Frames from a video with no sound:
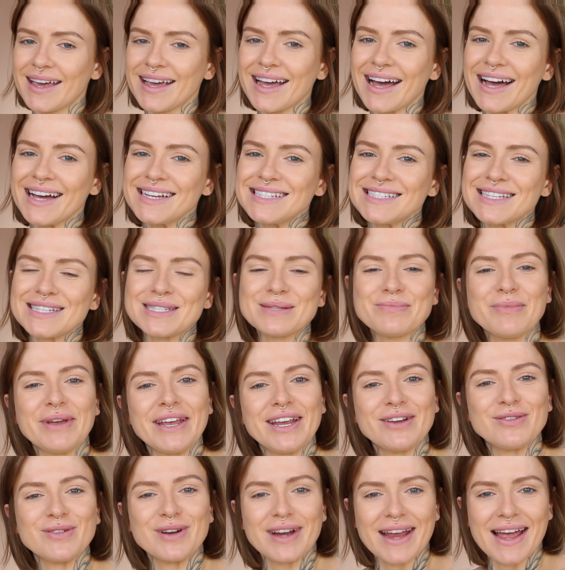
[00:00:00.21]
Hey guys, it's
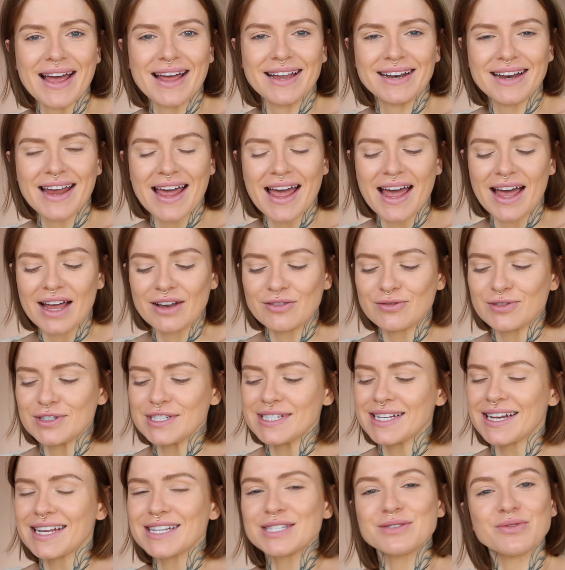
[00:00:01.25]
me, Rhian, and for
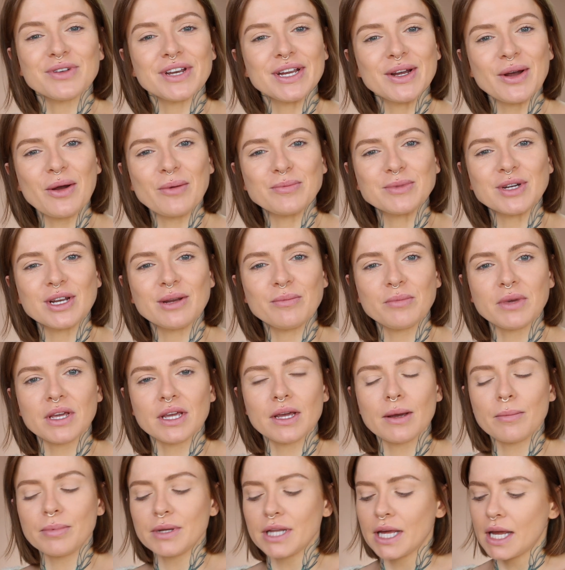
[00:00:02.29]
today's video I'm going to
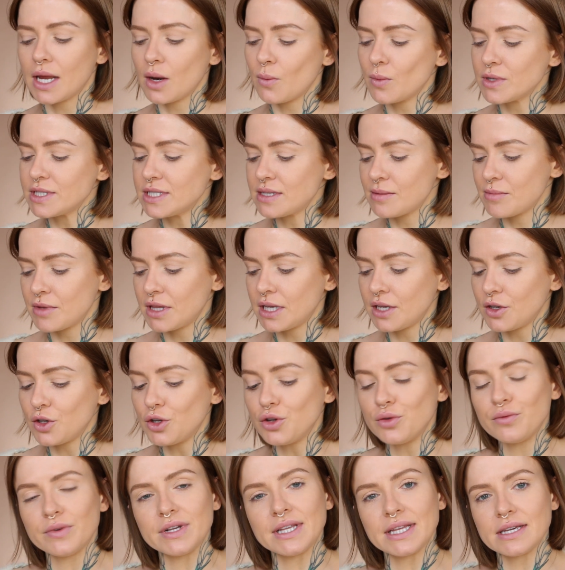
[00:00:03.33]
be playing with some of the
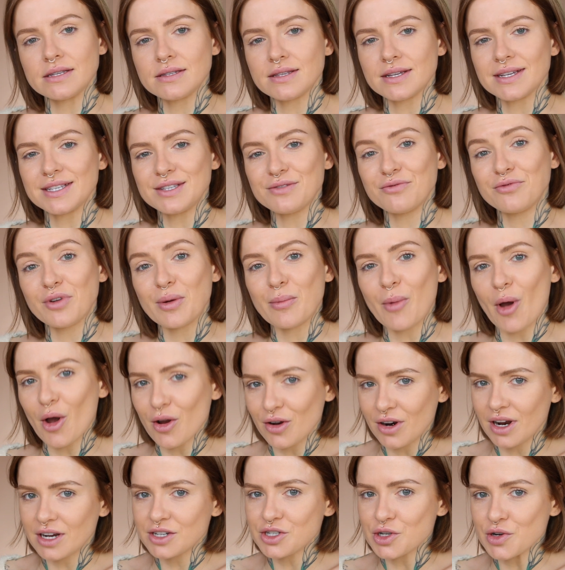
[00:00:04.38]
new releases from Au
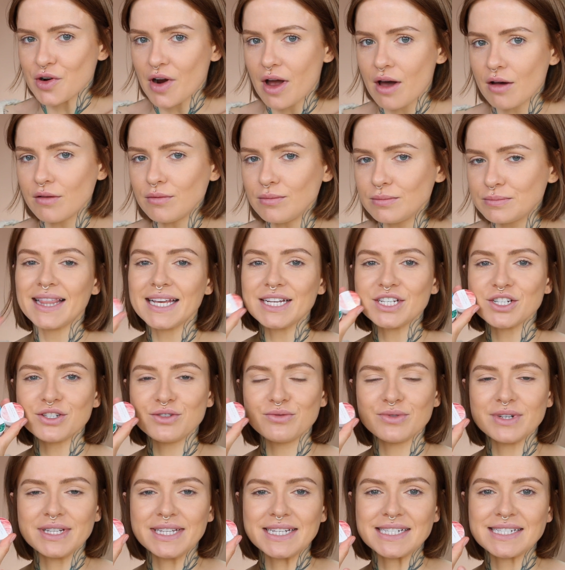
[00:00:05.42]
Naturale. They
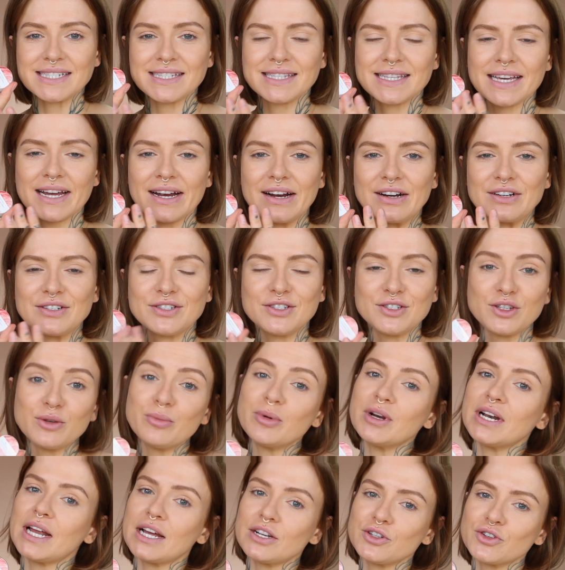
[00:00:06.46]
just released their
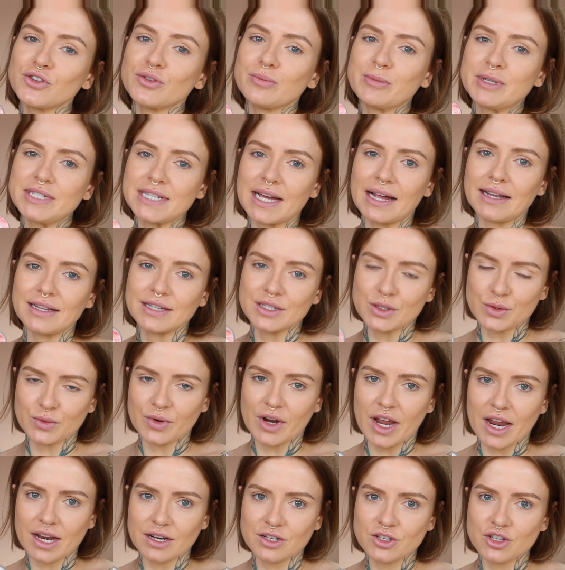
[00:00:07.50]
Supernatural Metallics
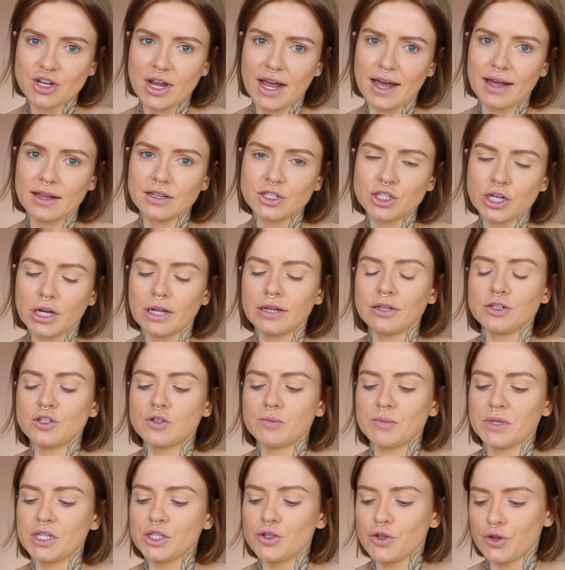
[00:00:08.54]
range and
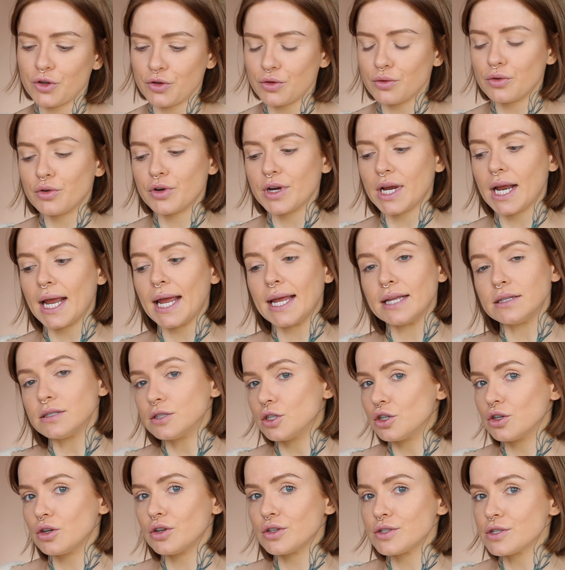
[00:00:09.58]
challenged me to create a
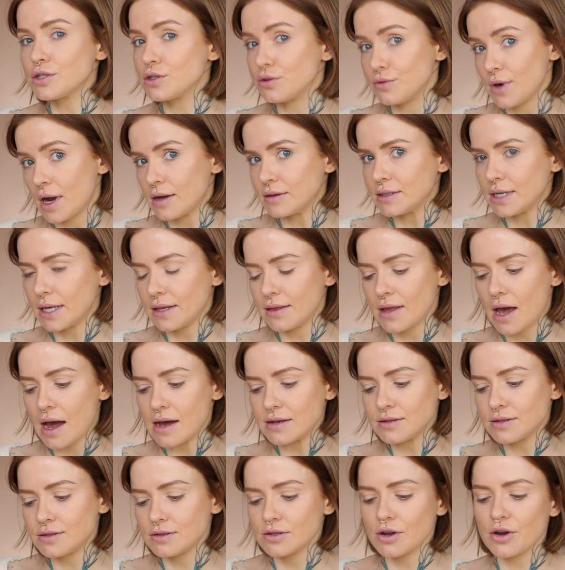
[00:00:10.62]
look surrounding that,
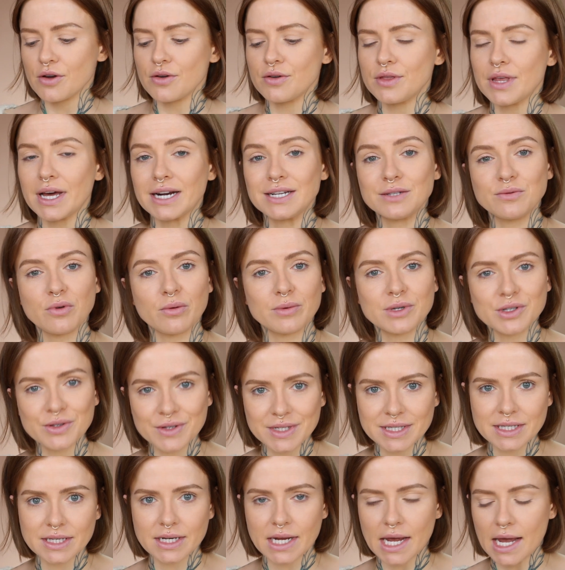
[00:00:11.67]
so that is what we're
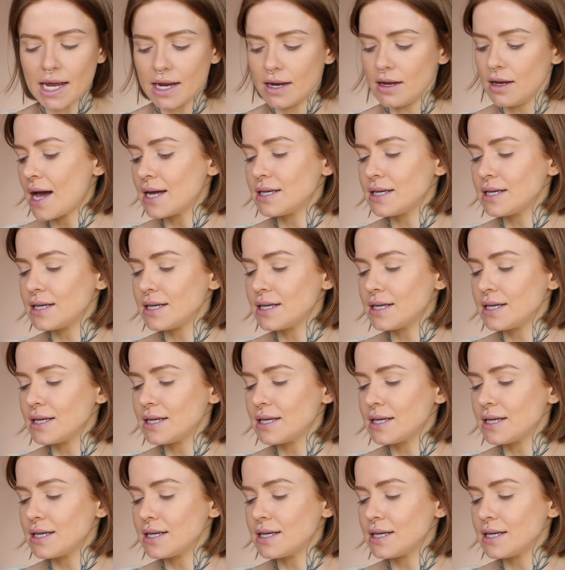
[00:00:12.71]
doing today.